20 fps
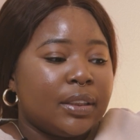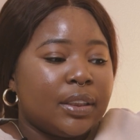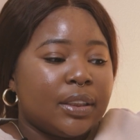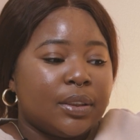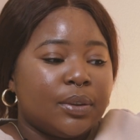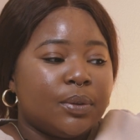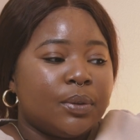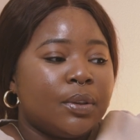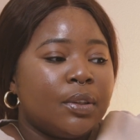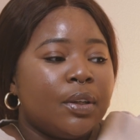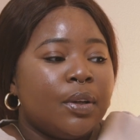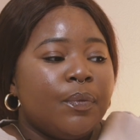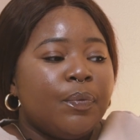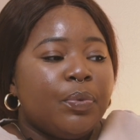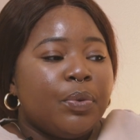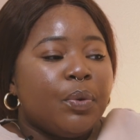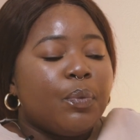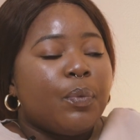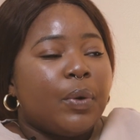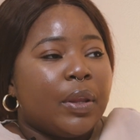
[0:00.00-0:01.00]
So
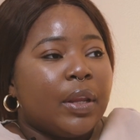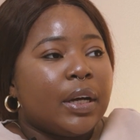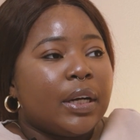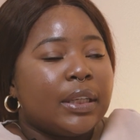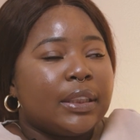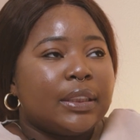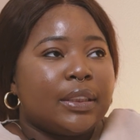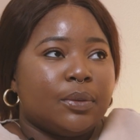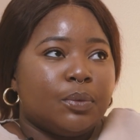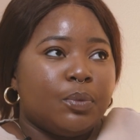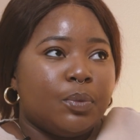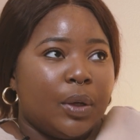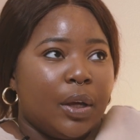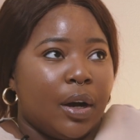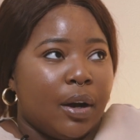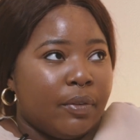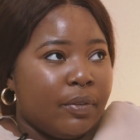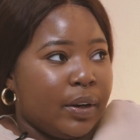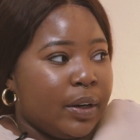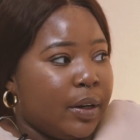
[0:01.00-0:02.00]
with us, we
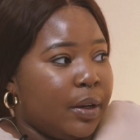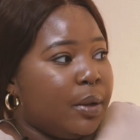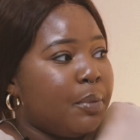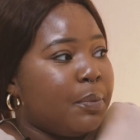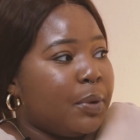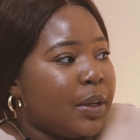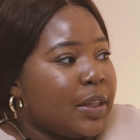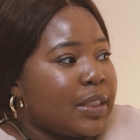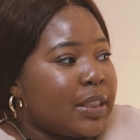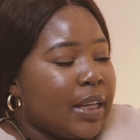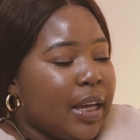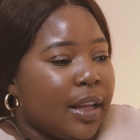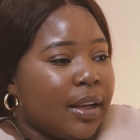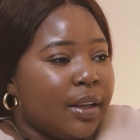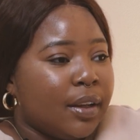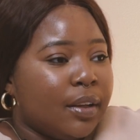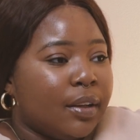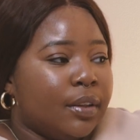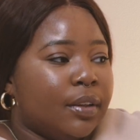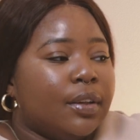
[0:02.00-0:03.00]
are reading a book
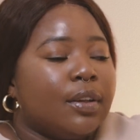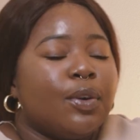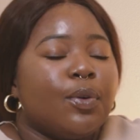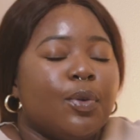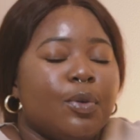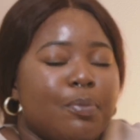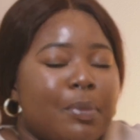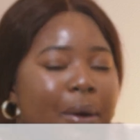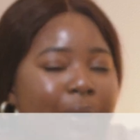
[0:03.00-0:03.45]
together called